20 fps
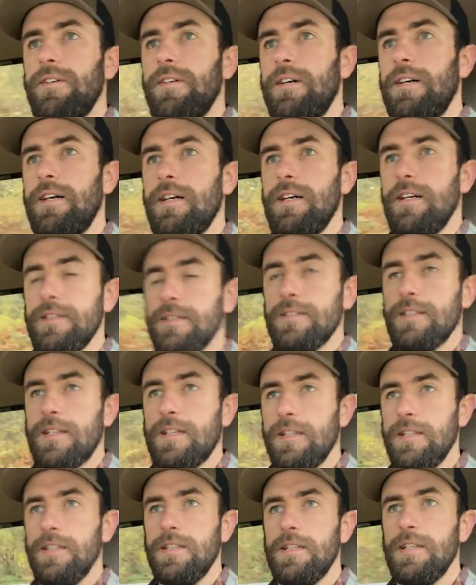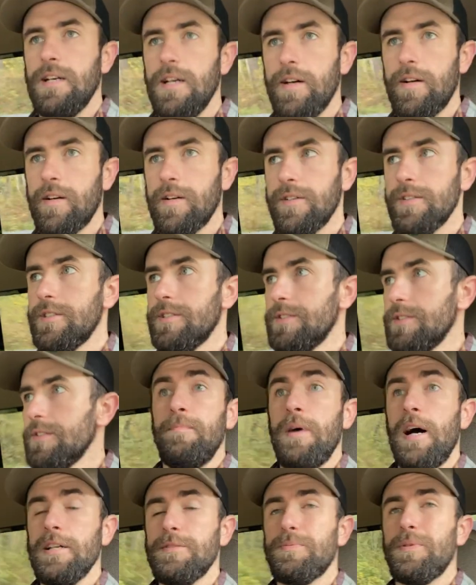uh, to clean gutters.
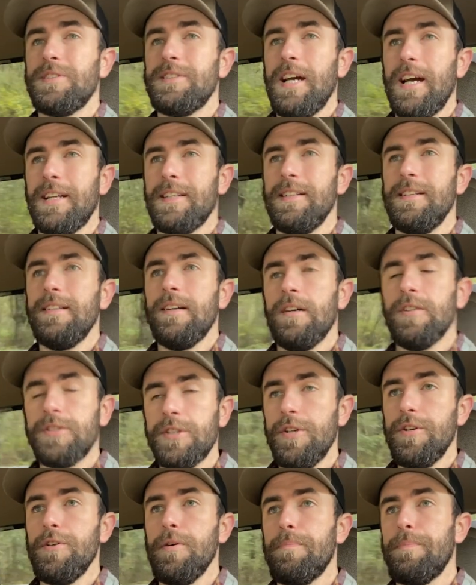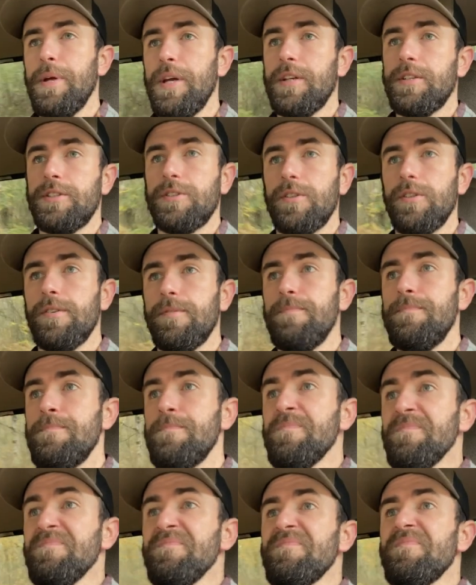Moss protectant, I'll show you a picture.
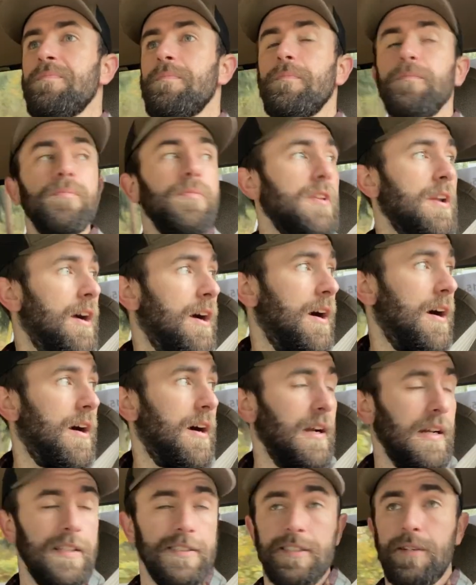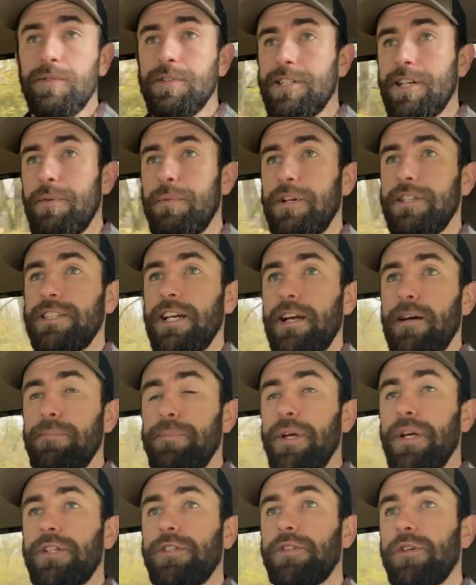Uh, I was able to take a
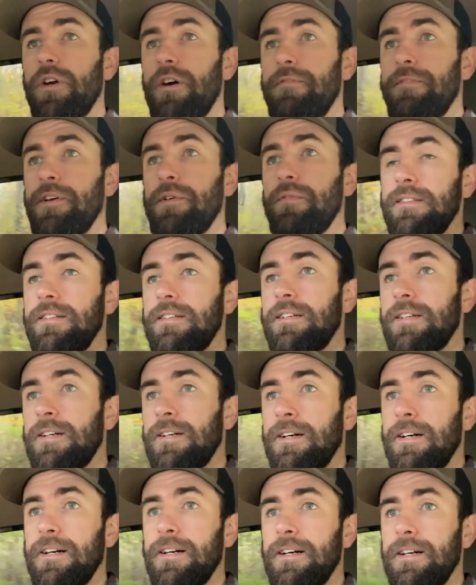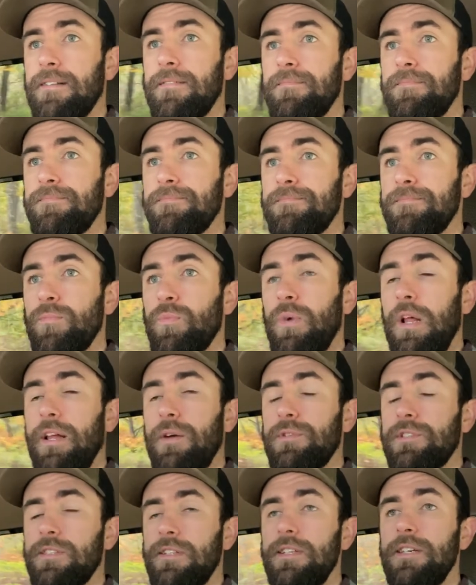picture of it uh, while
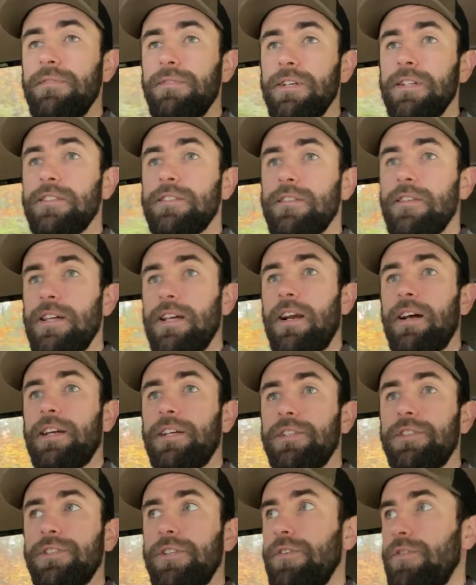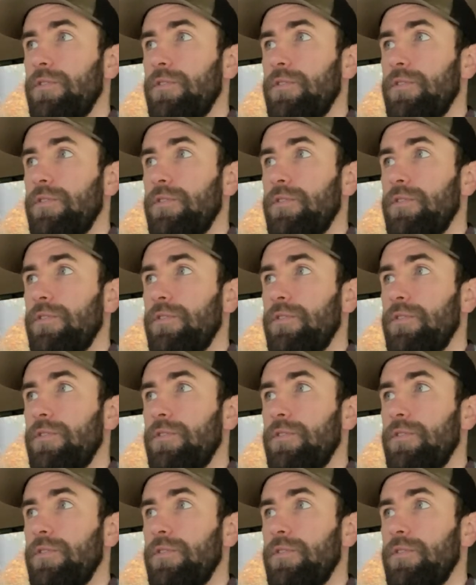I was leaving so that I can show